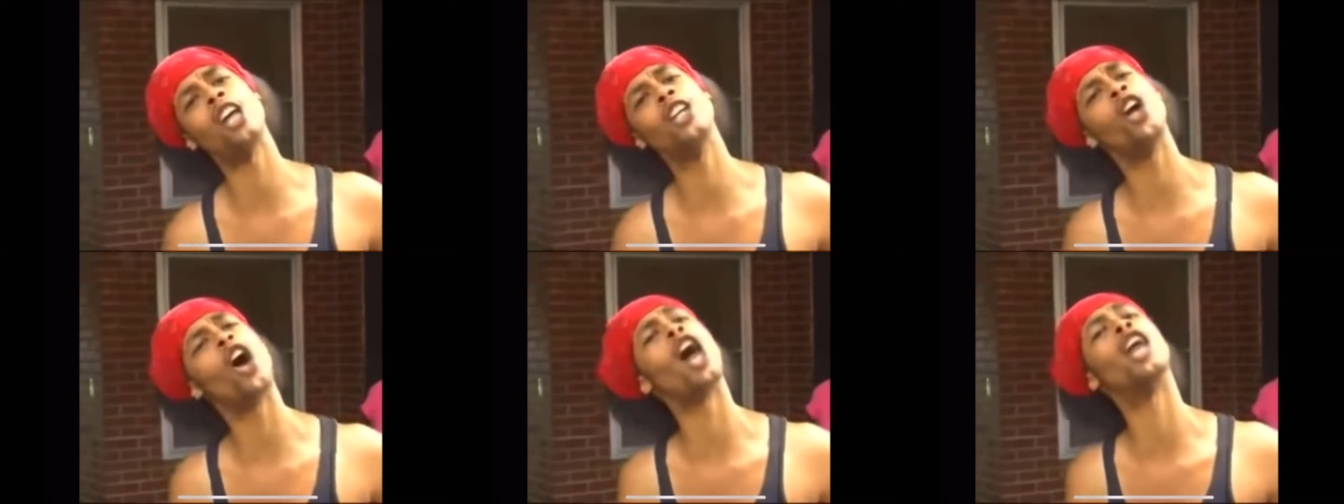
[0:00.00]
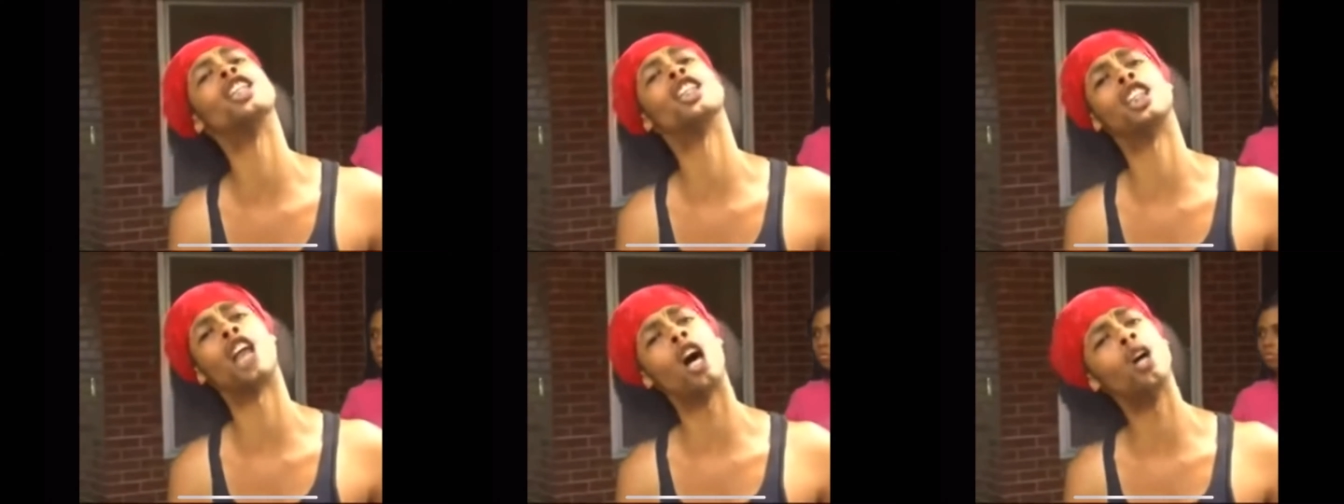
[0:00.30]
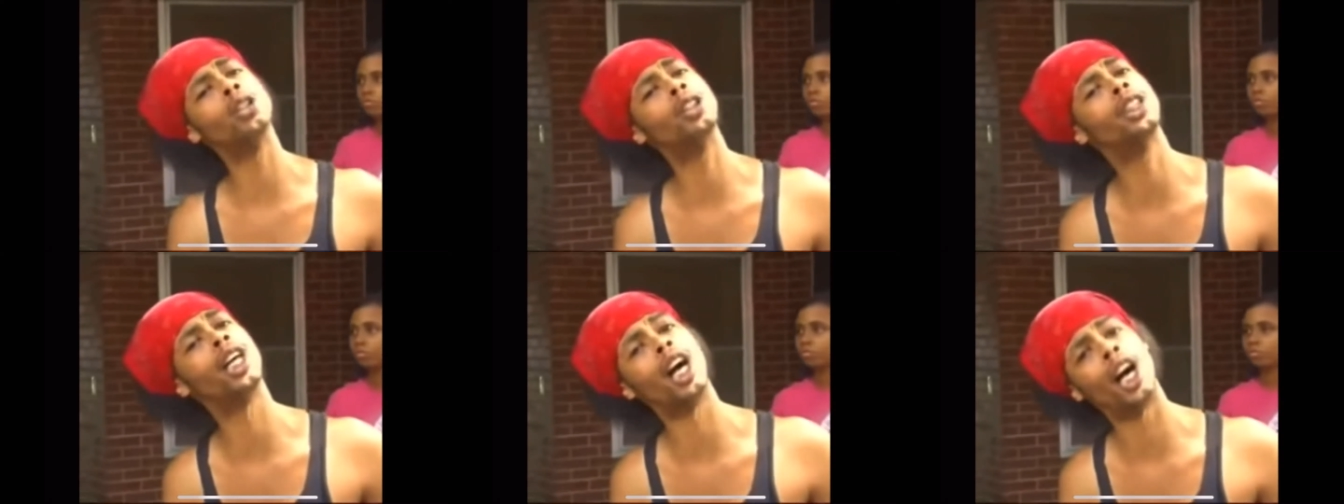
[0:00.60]
You are so
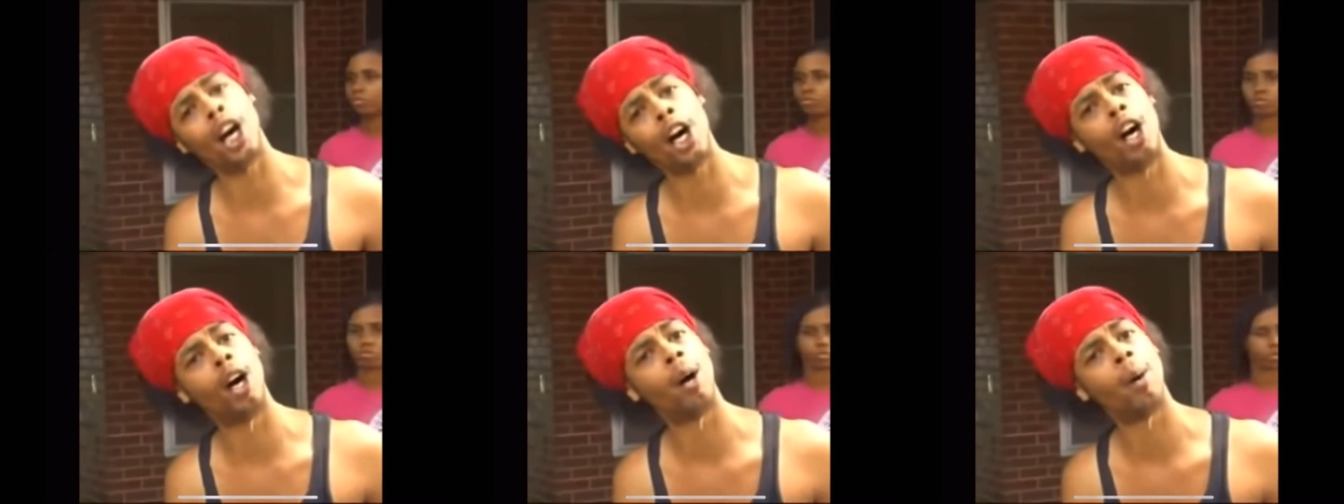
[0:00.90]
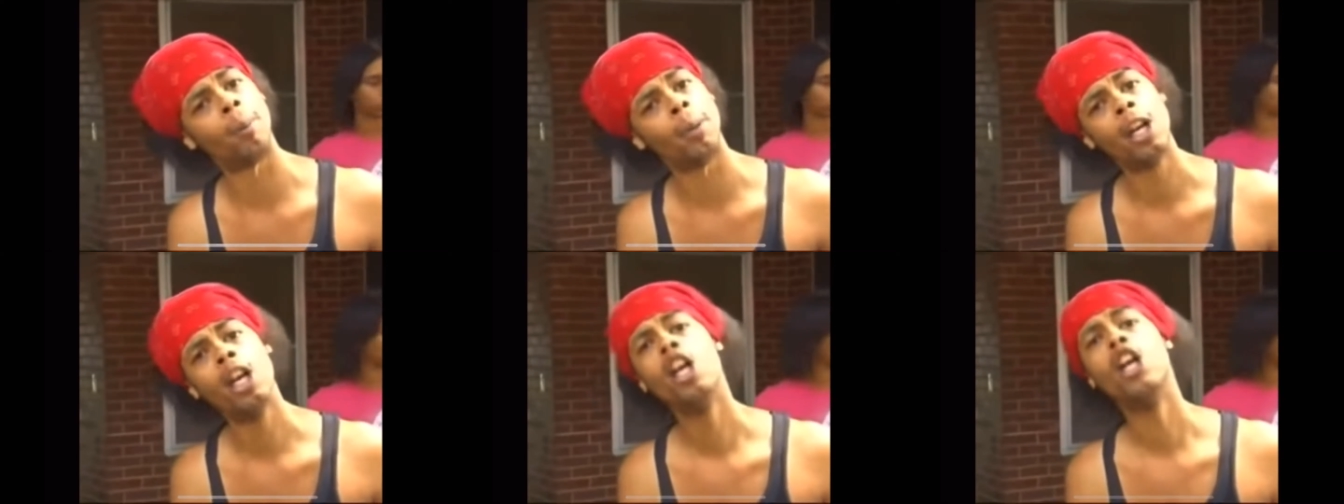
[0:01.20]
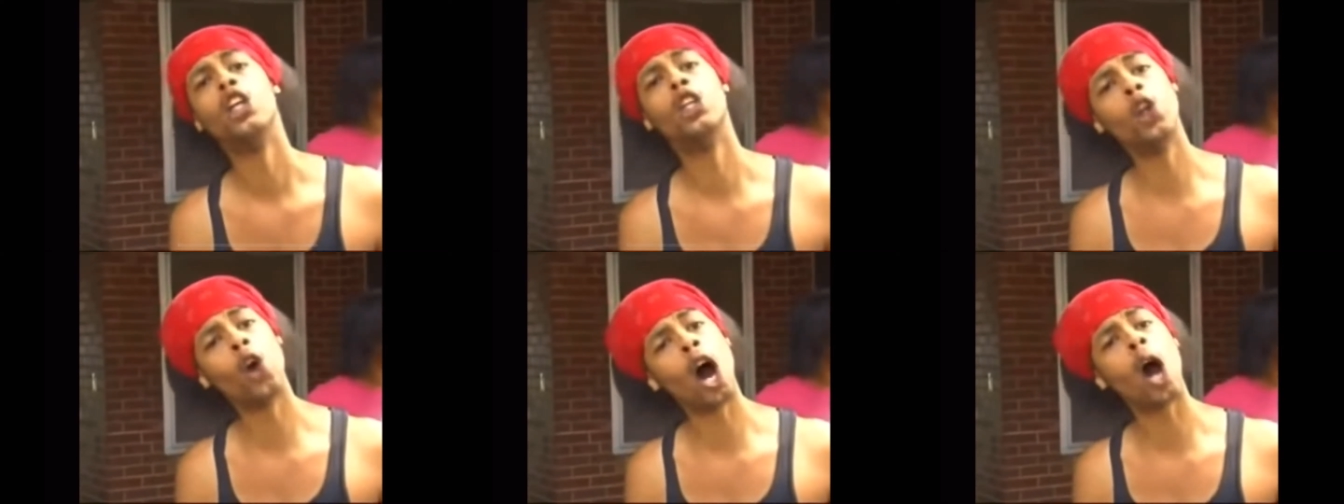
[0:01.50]
dumb.
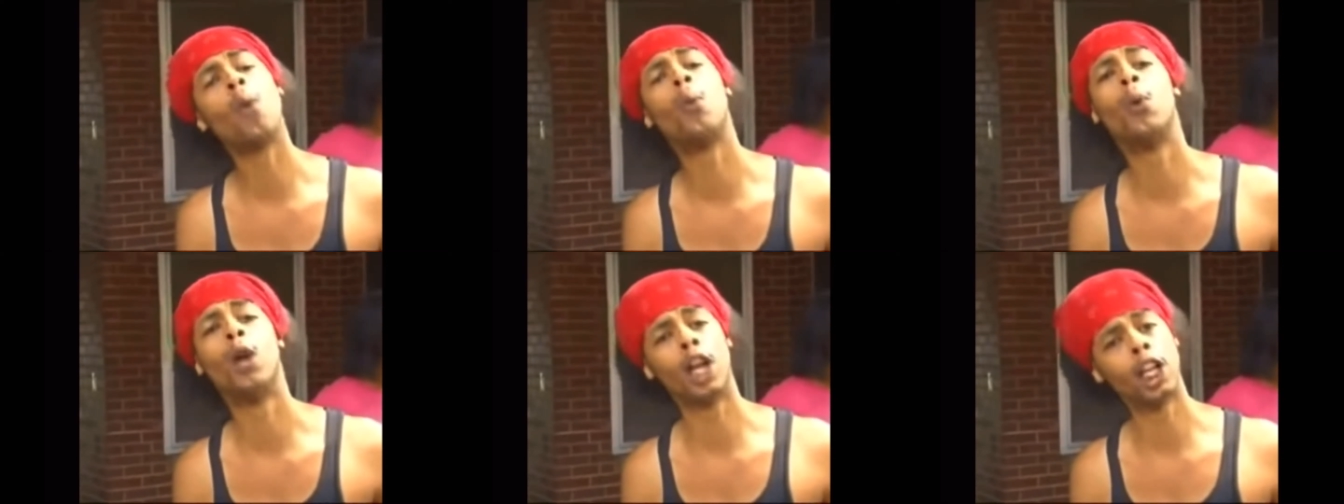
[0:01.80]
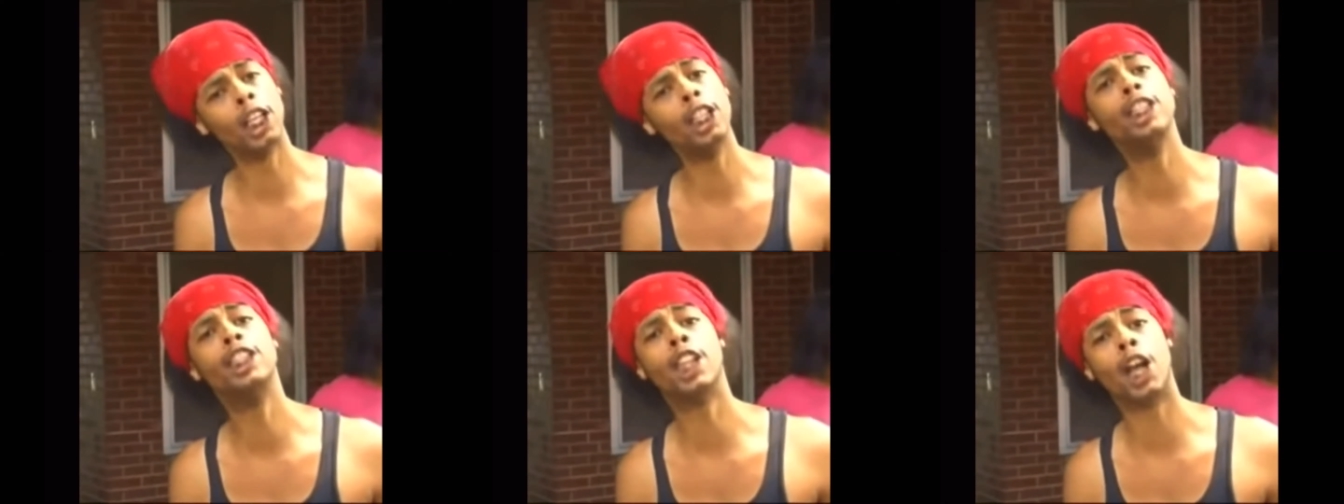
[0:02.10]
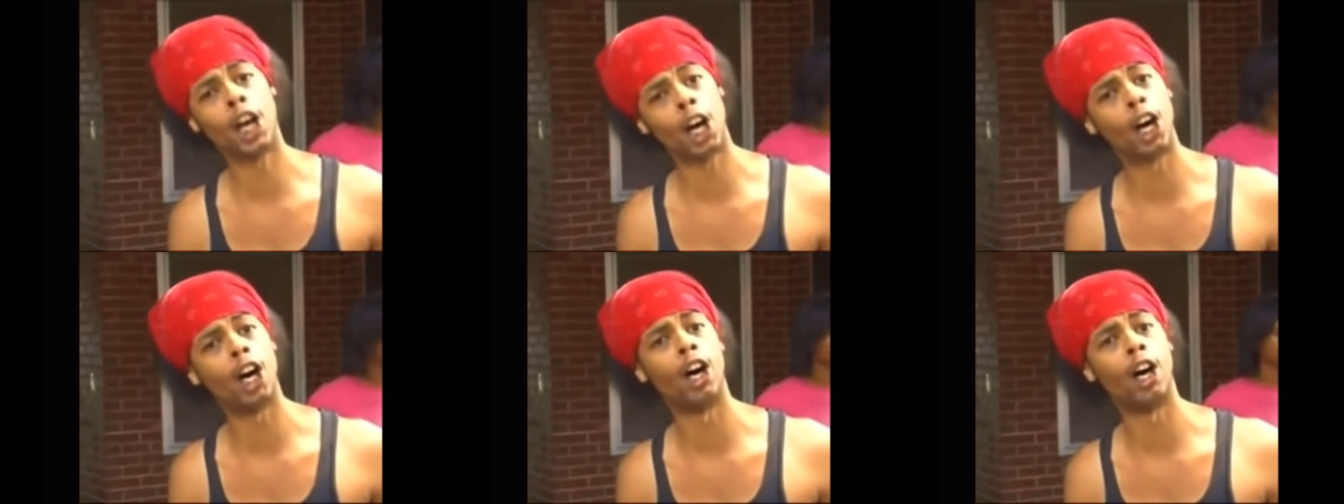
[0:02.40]
You are really
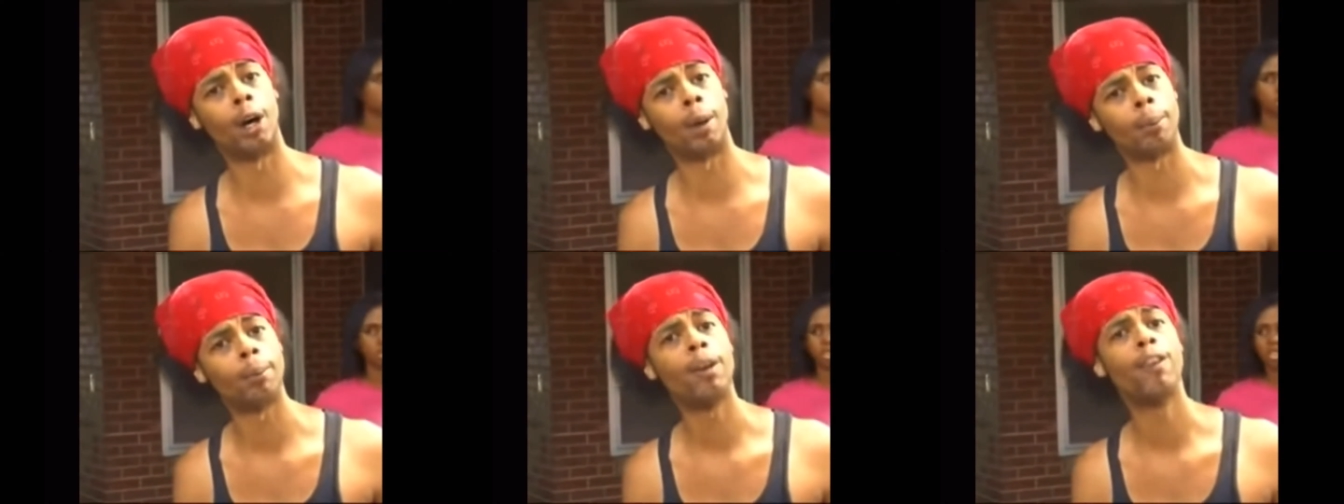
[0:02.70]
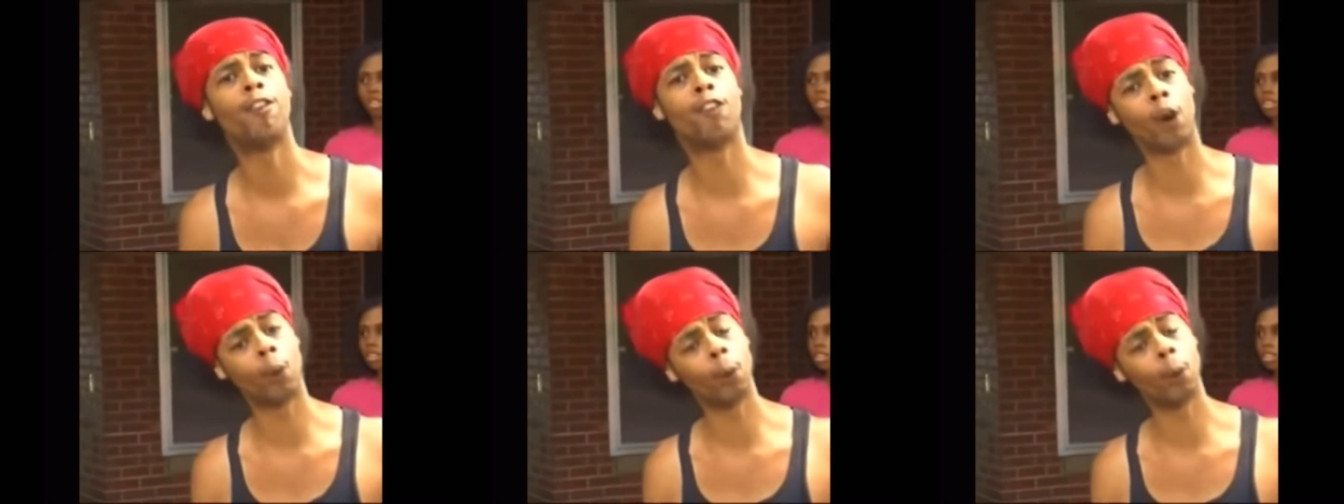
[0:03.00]
dumb, for